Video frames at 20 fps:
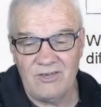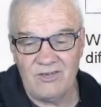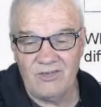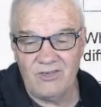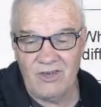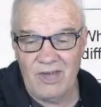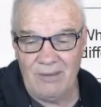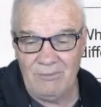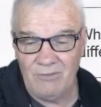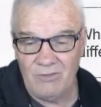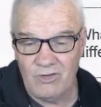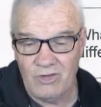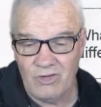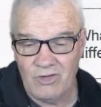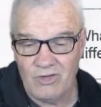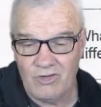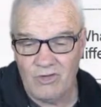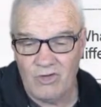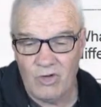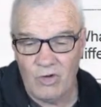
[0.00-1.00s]
some
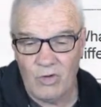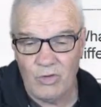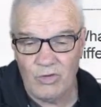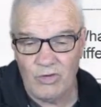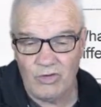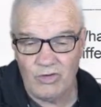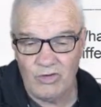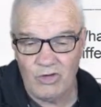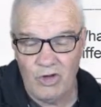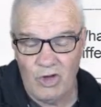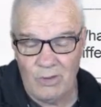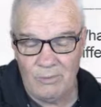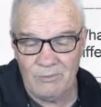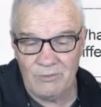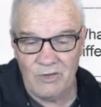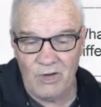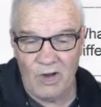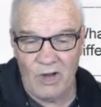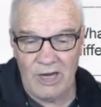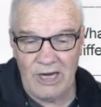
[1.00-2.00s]
just drew the
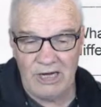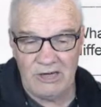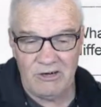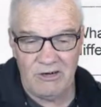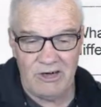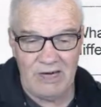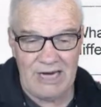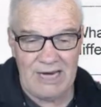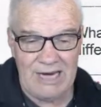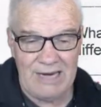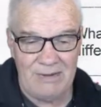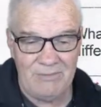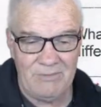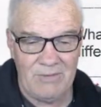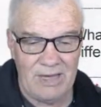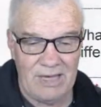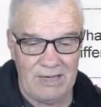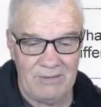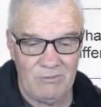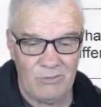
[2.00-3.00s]
top
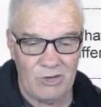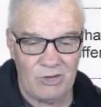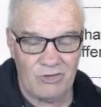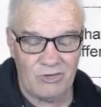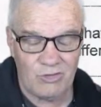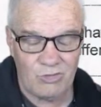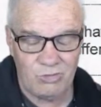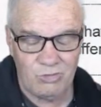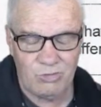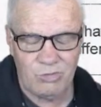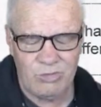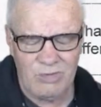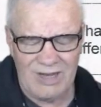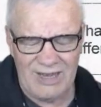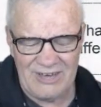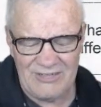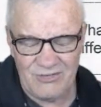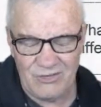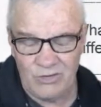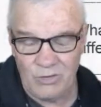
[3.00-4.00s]
diagram, which
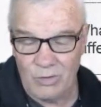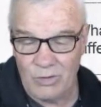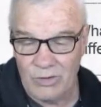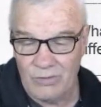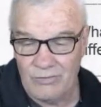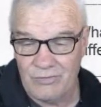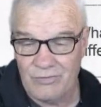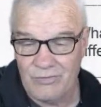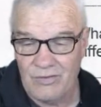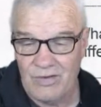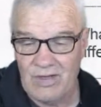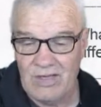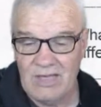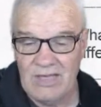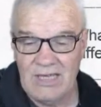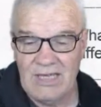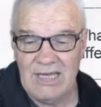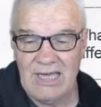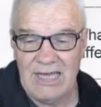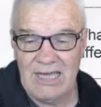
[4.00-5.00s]
I sort of
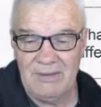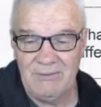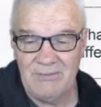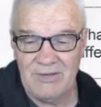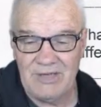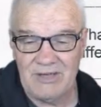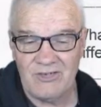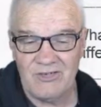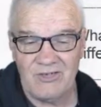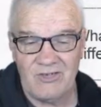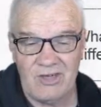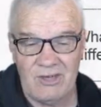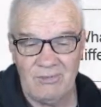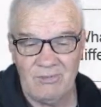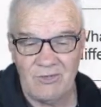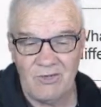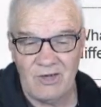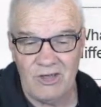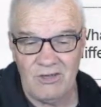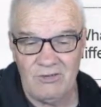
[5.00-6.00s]

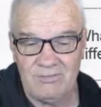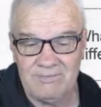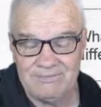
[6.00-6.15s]
accepted,